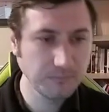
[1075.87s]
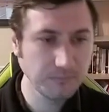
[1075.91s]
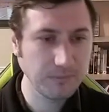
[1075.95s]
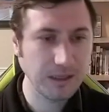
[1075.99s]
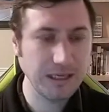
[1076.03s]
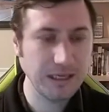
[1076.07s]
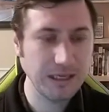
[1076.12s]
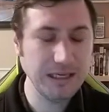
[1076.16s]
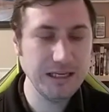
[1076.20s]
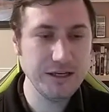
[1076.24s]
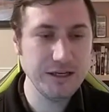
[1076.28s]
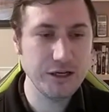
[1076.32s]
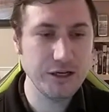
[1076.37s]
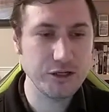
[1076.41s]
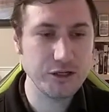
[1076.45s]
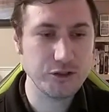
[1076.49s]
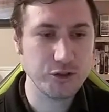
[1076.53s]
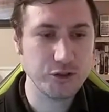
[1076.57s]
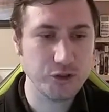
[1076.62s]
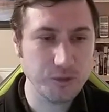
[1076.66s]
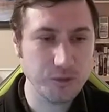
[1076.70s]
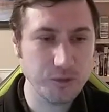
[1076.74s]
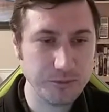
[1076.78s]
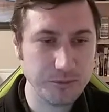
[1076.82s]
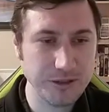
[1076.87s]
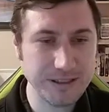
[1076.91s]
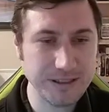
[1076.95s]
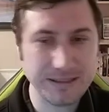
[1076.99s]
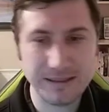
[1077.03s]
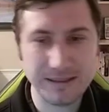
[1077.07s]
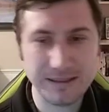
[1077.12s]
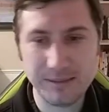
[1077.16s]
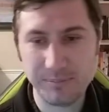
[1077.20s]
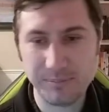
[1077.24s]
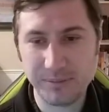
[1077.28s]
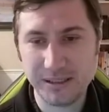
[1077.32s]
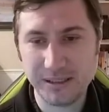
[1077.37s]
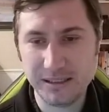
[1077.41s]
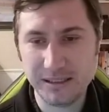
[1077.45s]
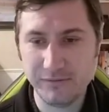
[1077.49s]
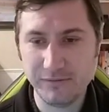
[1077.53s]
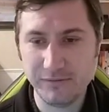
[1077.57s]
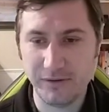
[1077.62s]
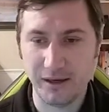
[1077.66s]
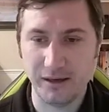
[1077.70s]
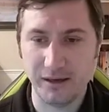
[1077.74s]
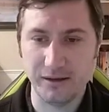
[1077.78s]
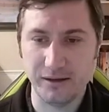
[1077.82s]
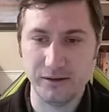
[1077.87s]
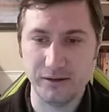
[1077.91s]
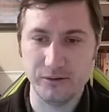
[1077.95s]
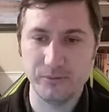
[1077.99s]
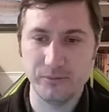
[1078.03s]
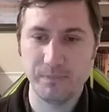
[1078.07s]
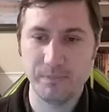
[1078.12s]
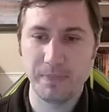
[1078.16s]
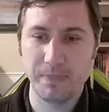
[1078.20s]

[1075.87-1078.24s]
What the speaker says: Interpret the p-value.